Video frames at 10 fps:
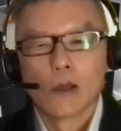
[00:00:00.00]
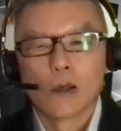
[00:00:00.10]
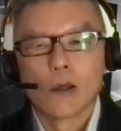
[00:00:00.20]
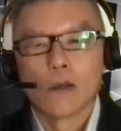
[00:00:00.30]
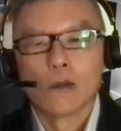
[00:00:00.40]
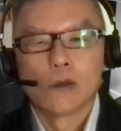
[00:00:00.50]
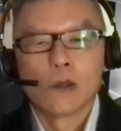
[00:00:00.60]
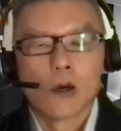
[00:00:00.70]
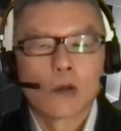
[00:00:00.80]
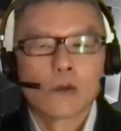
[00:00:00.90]
And
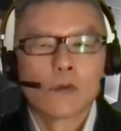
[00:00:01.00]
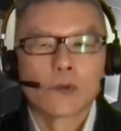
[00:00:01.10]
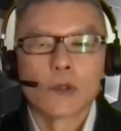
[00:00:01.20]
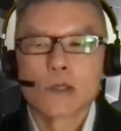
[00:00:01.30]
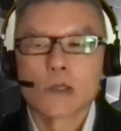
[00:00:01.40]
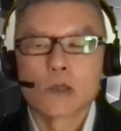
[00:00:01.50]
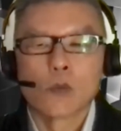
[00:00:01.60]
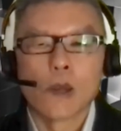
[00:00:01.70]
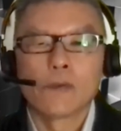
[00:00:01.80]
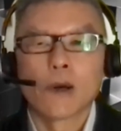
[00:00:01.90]
there are, for instance,
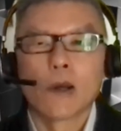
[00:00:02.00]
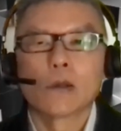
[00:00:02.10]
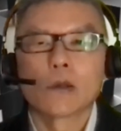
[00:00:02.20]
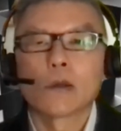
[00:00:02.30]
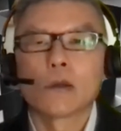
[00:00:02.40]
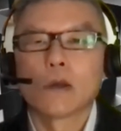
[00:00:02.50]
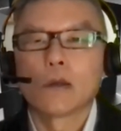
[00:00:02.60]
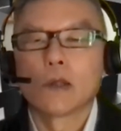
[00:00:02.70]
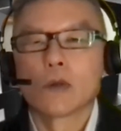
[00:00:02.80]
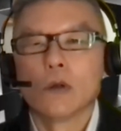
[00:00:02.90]

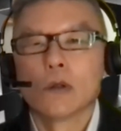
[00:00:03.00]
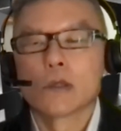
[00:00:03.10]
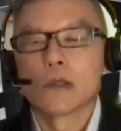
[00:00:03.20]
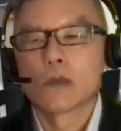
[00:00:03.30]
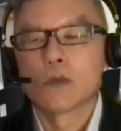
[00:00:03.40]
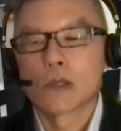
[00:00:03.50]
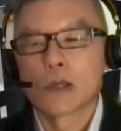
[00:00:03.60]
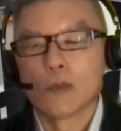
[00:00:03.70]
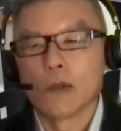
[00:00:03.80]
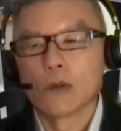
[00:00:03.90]
wayfinder technologies which
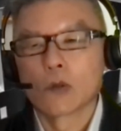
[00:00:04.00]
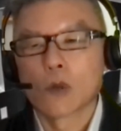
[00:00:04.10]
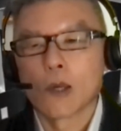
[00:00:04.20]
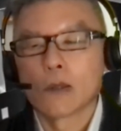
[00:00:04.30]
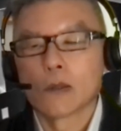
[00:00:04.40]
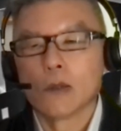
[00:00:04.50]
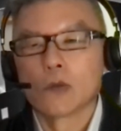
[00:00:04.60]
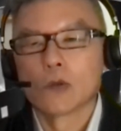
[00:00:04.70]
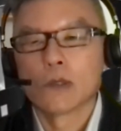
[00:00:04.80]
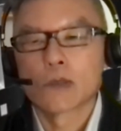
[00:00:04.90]
can be integrated
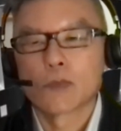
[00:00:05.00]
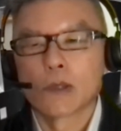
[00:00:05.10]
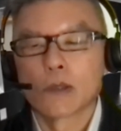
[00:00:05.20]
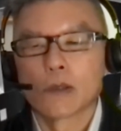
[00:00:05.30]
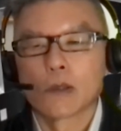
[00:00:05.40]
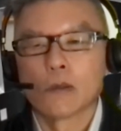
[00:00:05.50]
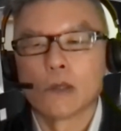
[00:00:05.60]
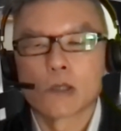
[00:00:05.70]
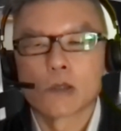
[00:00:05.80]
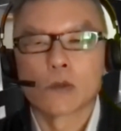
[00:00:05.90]
into this particular
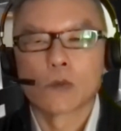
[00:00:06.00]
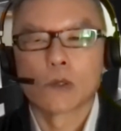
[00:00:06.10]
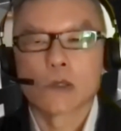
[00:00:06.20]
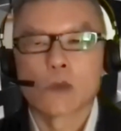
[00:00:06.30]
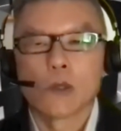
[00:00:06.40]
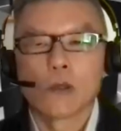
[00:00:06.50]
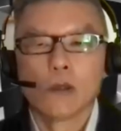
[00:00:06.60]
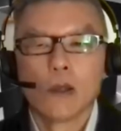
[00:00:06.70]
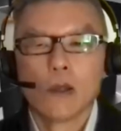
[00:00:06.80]
digital twin as well.